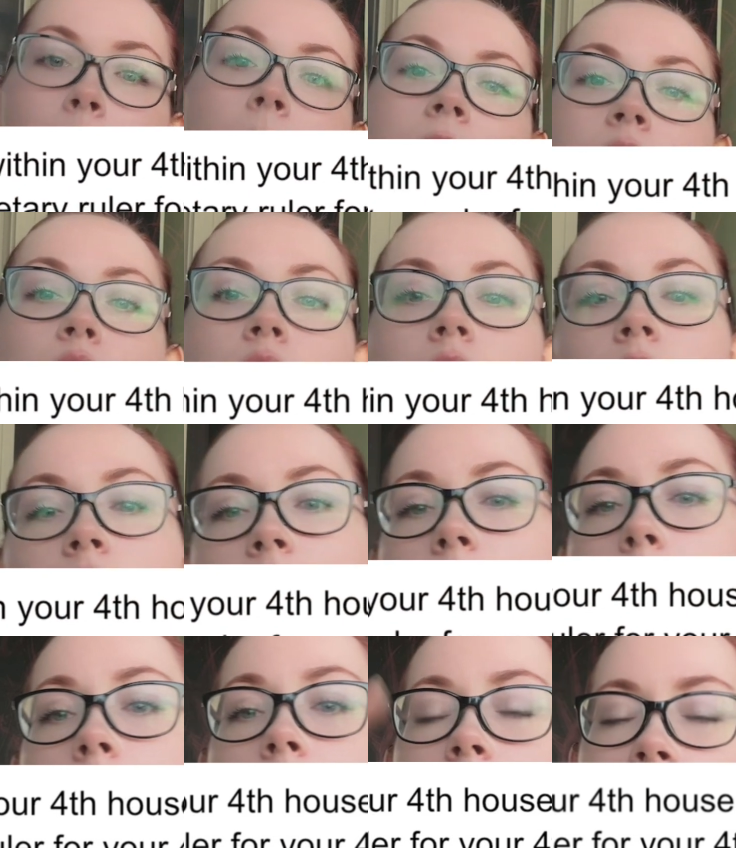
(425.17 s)
You want to look
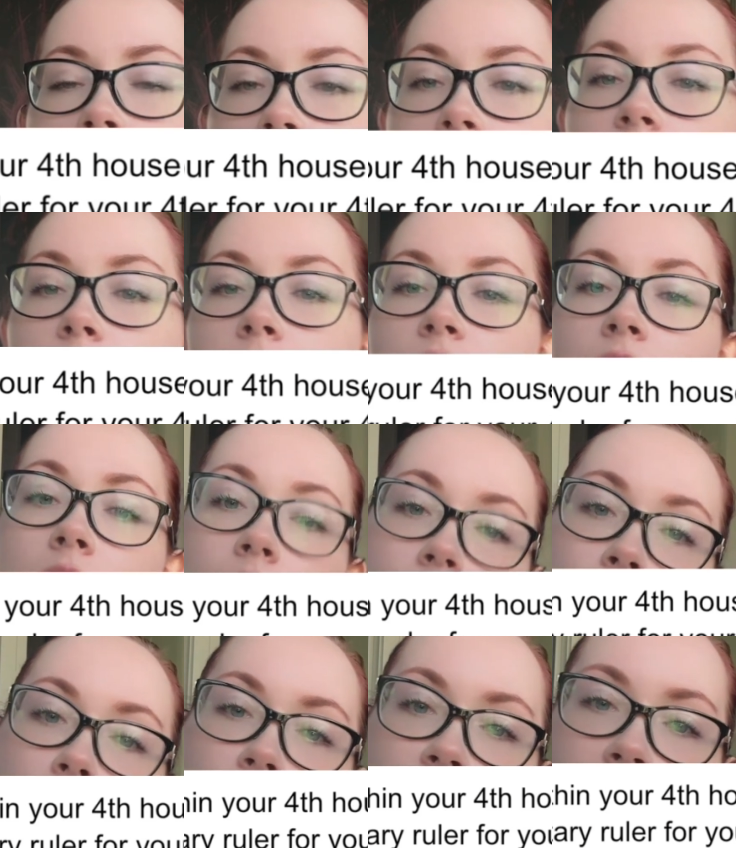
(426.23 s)
at planets within your
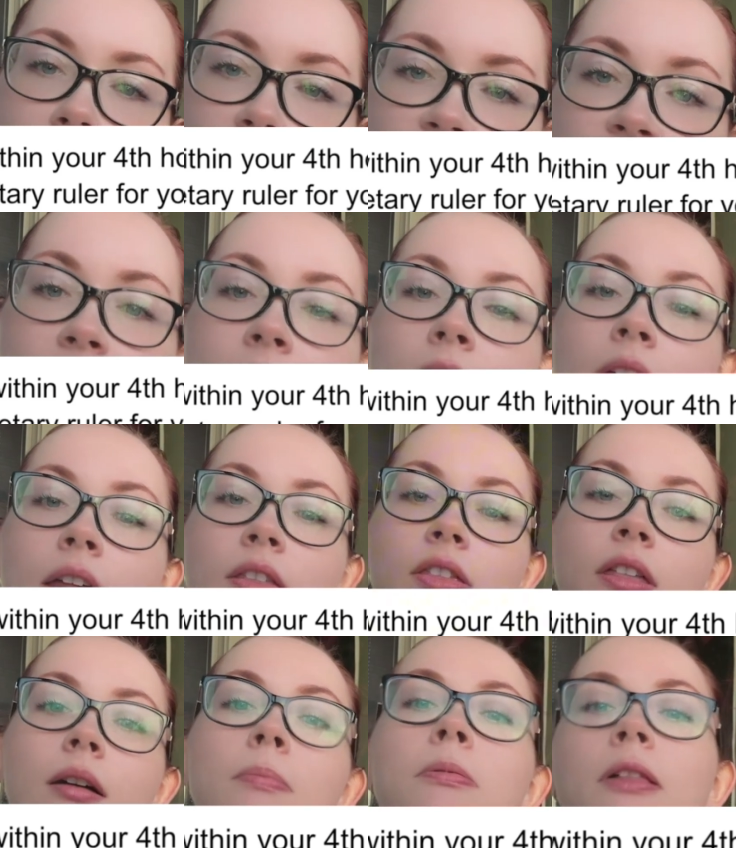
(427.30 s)
fourth house,
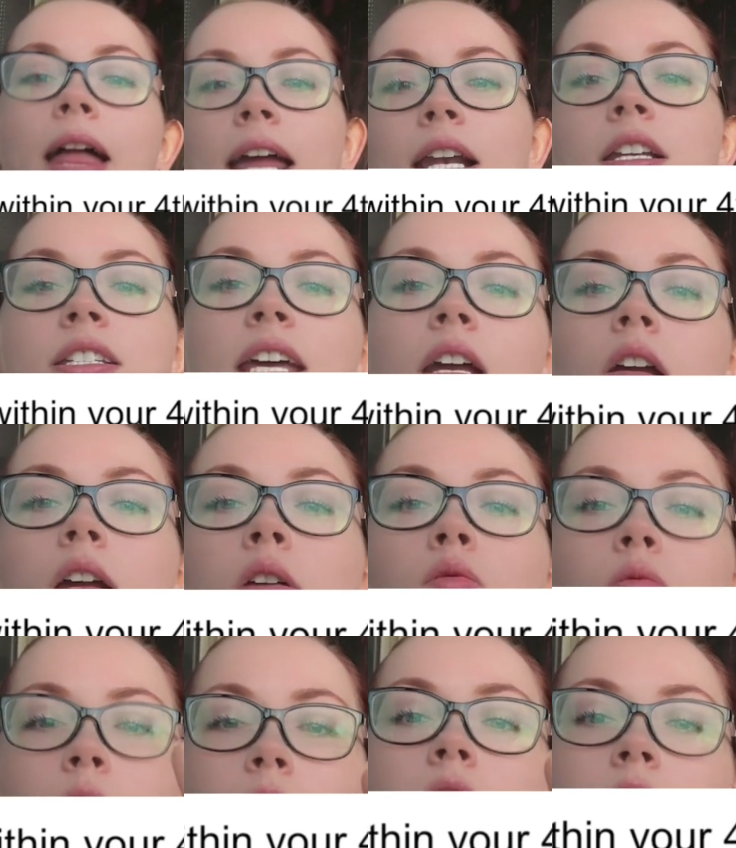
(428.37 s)
the planetary
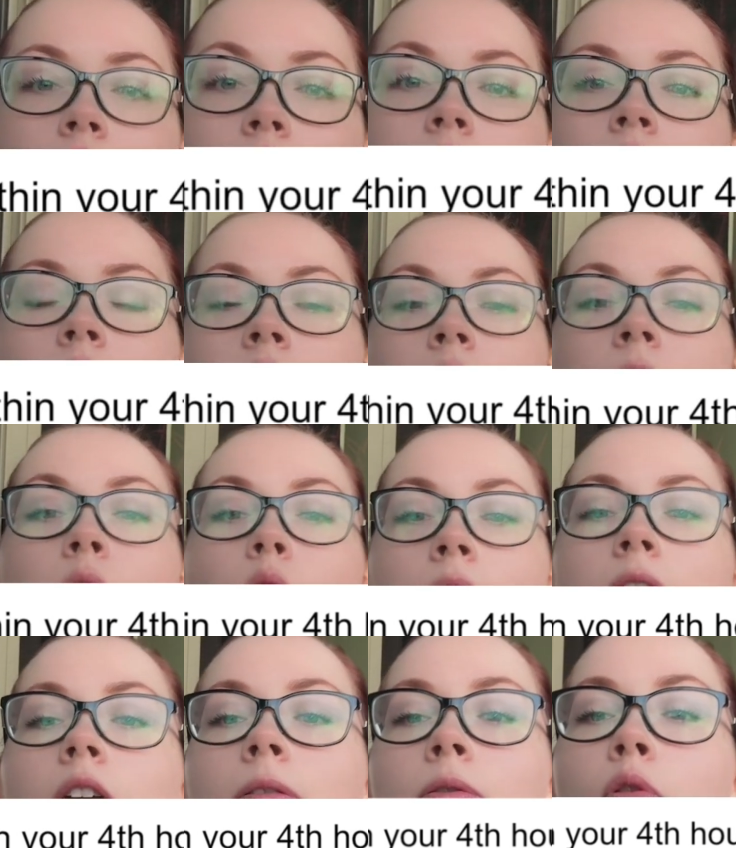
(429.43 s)
ruler for
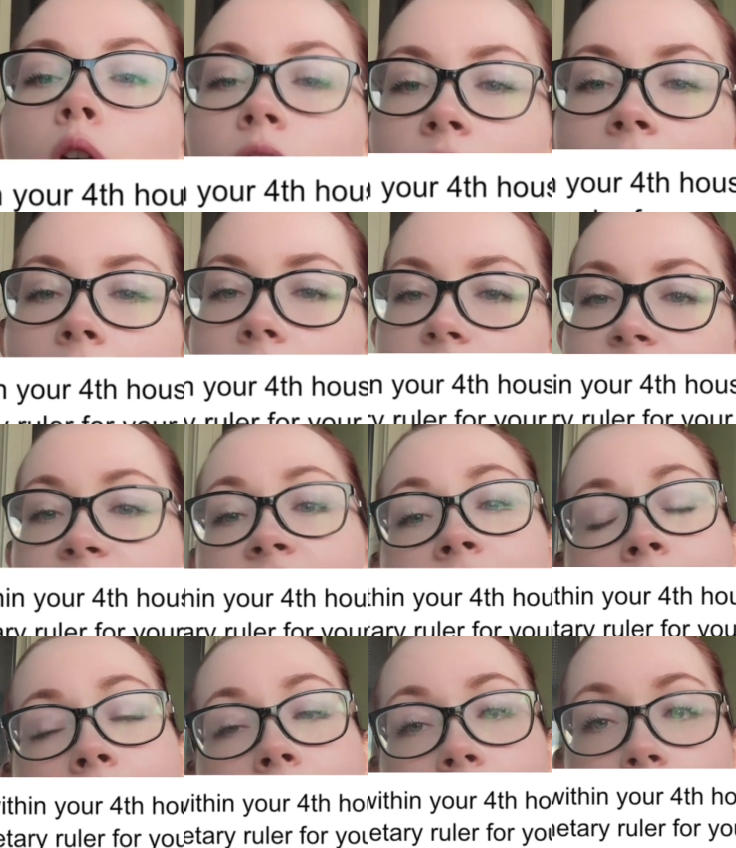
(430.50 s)
your fourth house
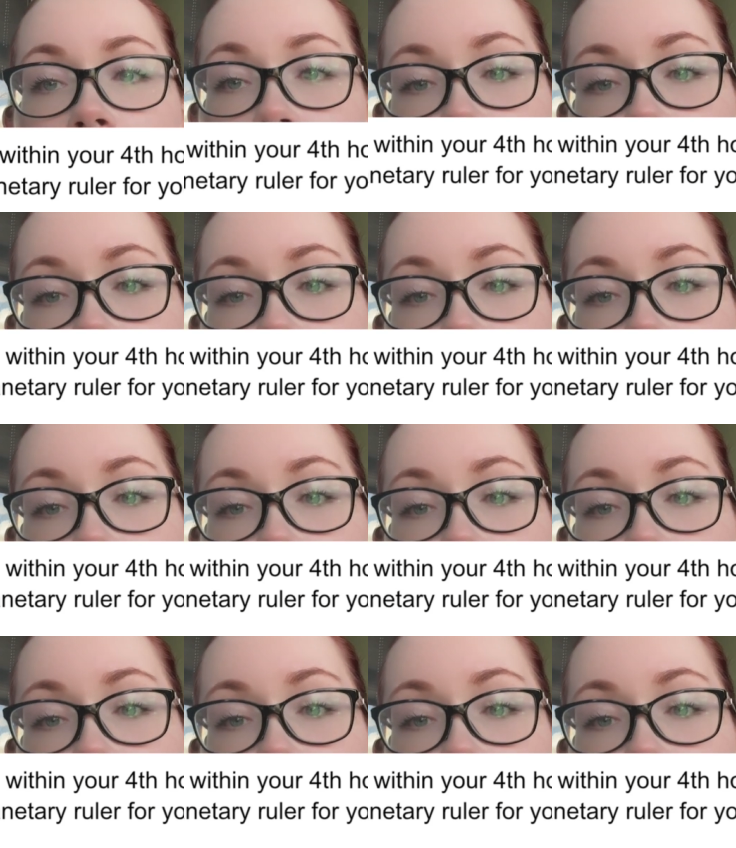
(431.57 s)
and its